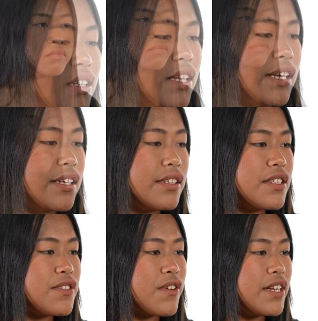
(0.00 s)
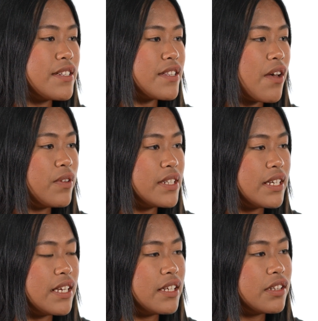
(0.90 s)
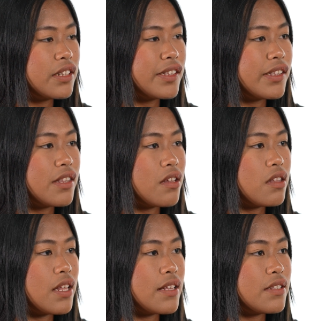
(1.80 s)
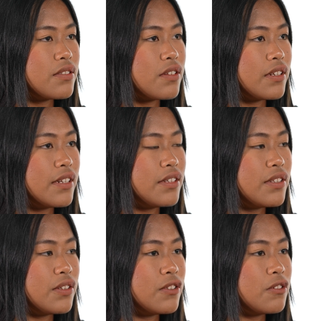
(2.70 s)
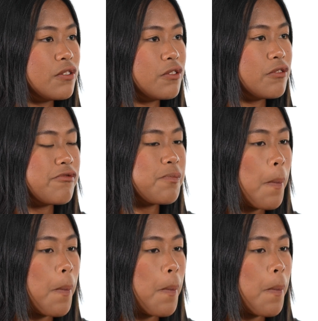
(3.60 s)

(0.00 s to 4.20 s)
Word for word: Like in twenty seventeen, they started to